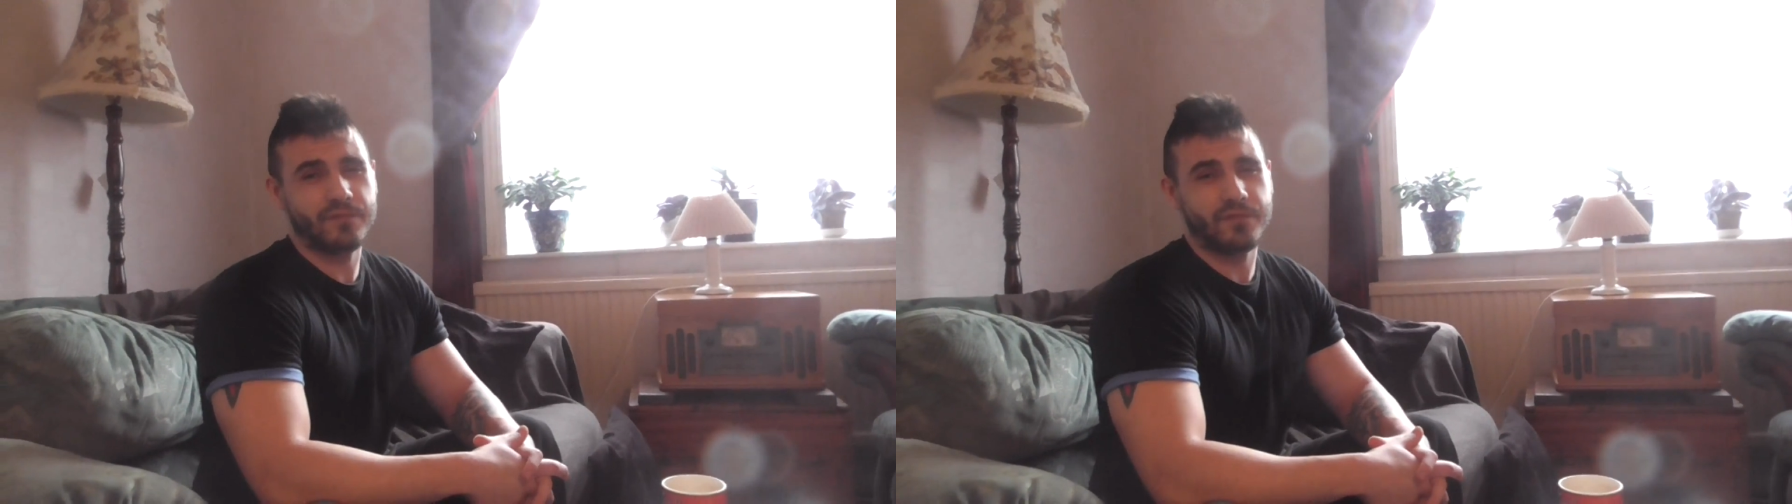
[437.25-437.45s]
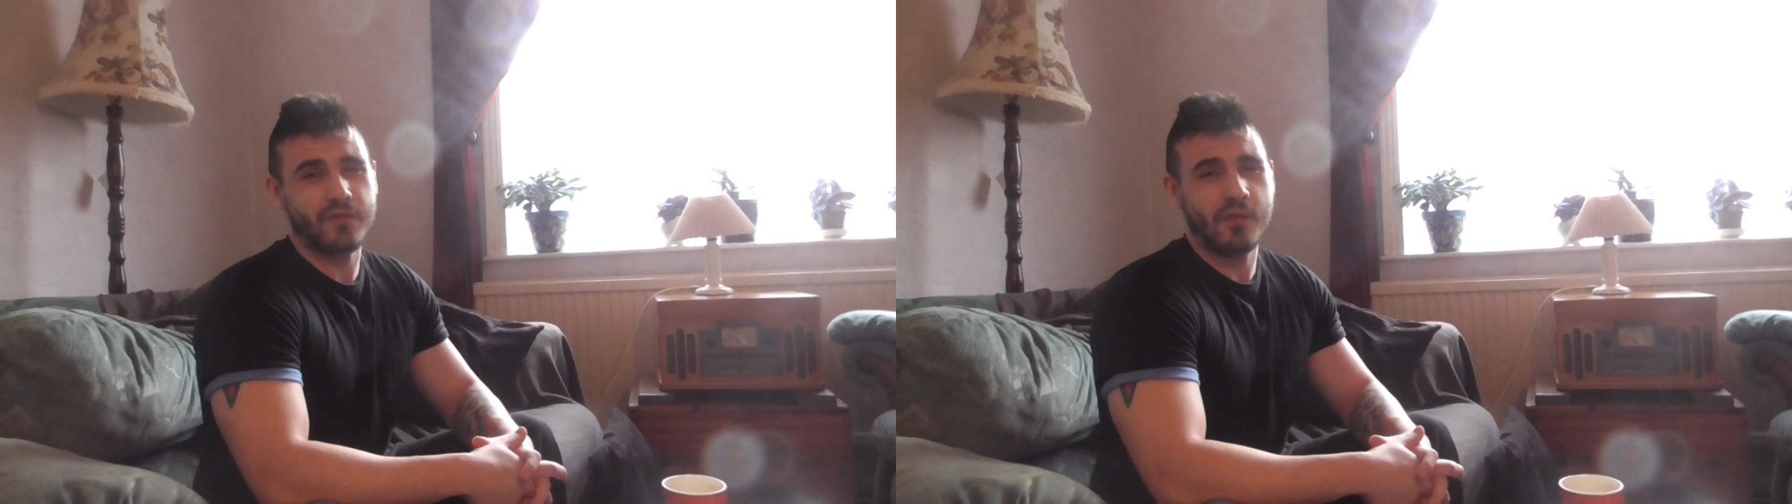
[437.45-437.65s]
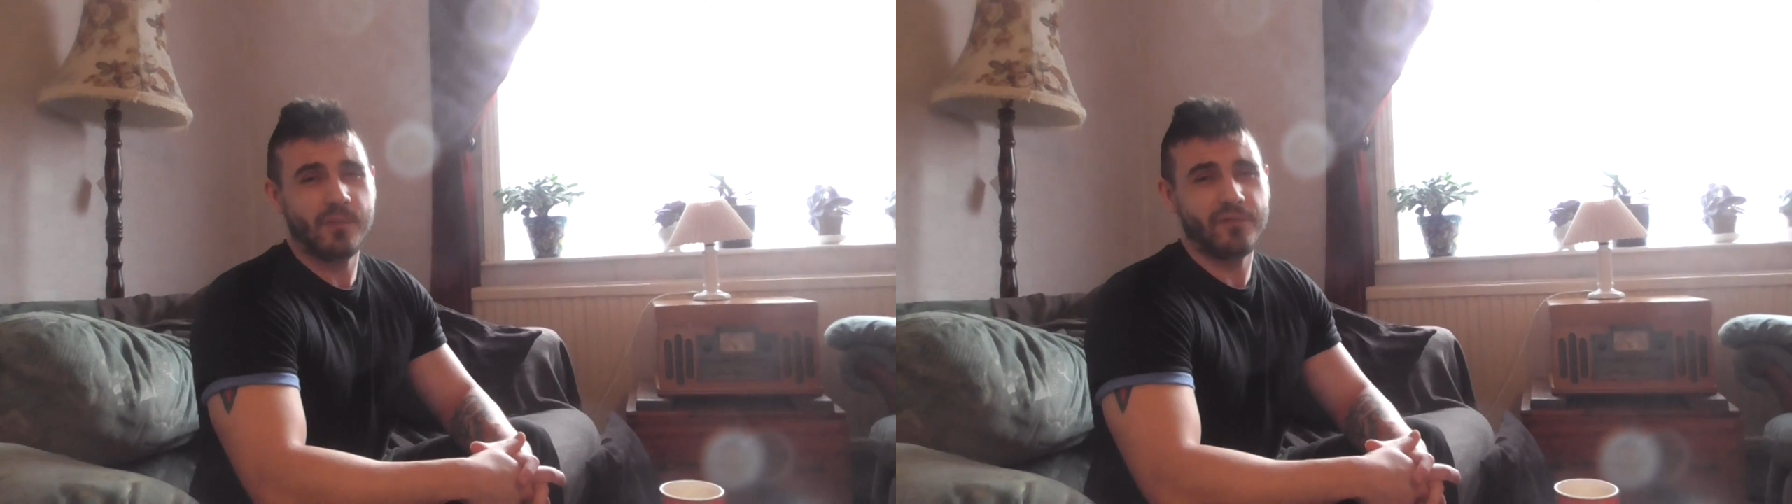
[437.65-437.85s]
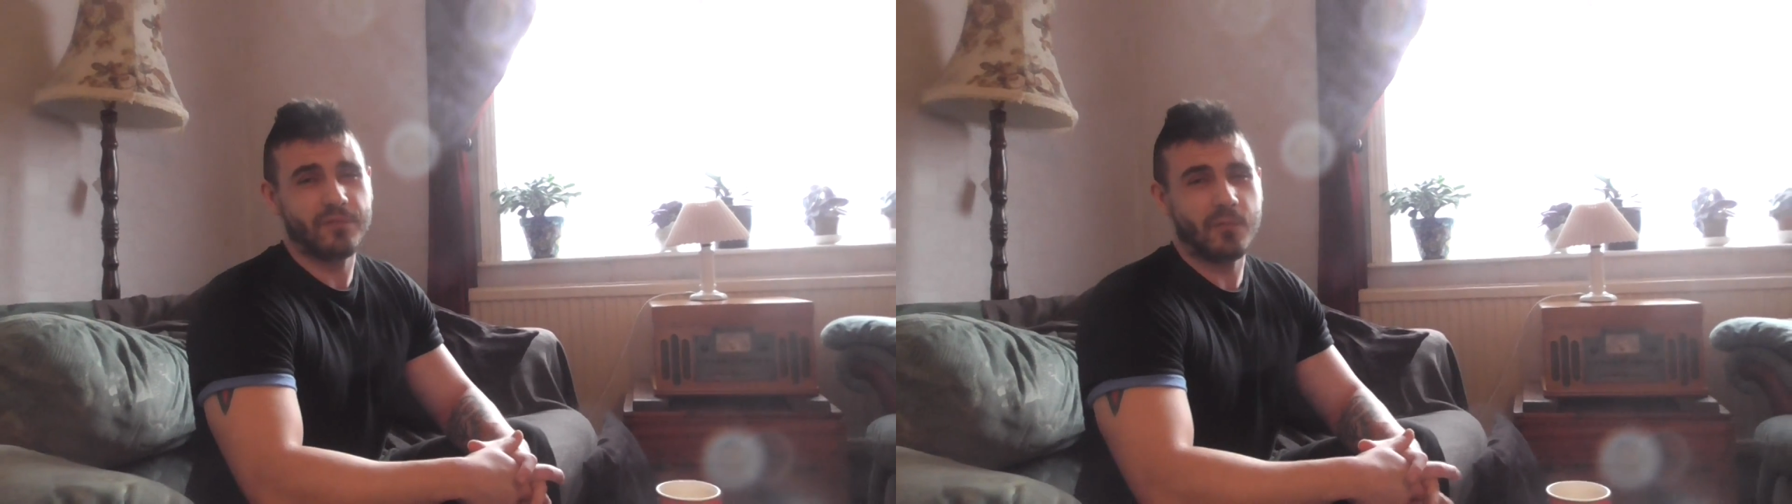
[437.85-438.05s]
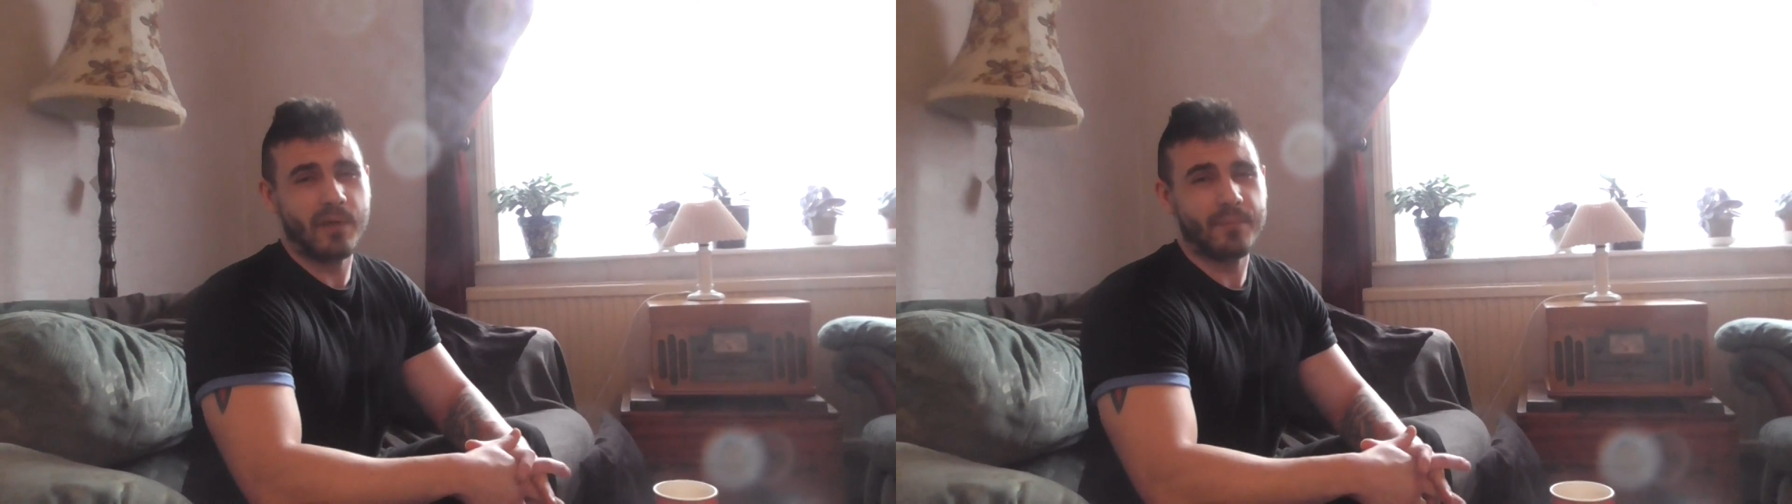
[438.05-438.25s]
form of
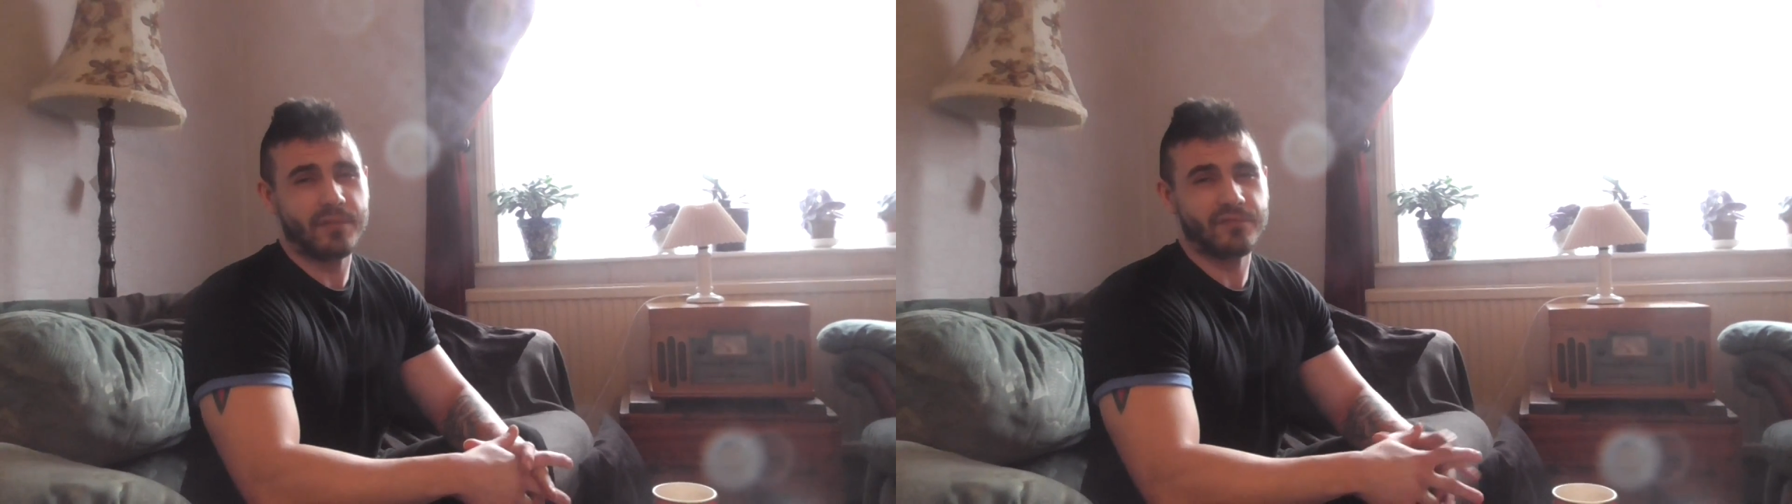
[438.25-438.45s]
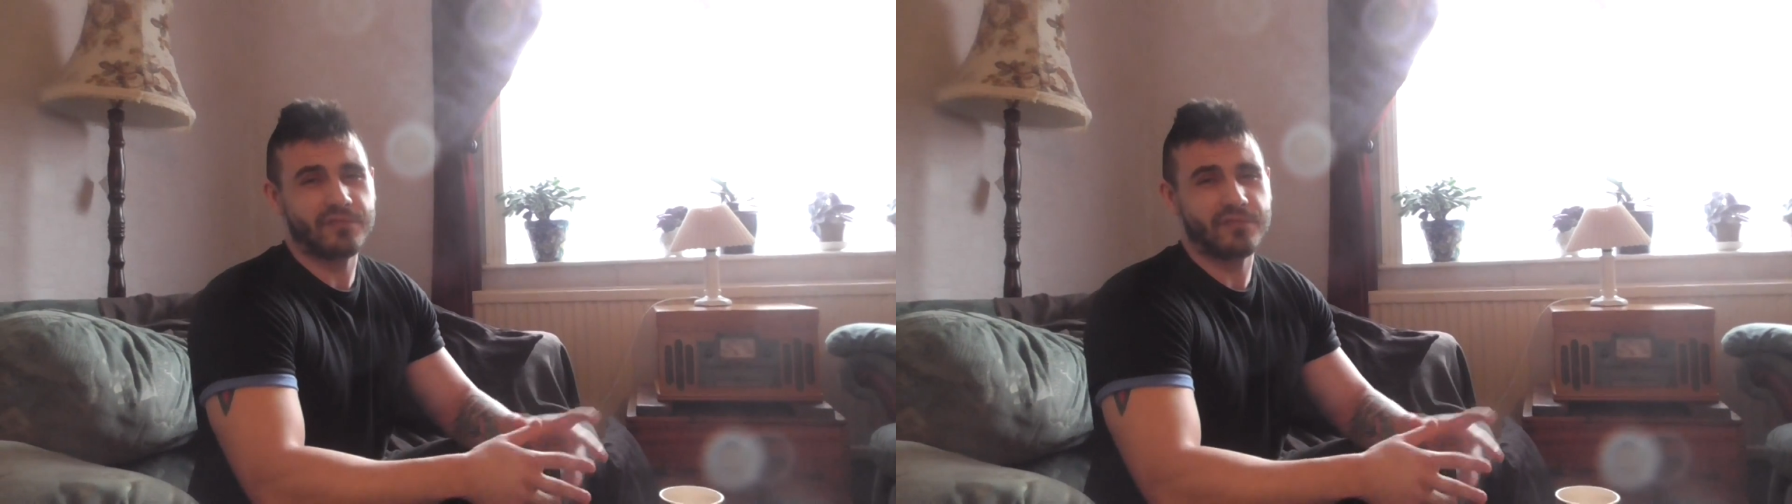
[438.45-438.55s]
weapon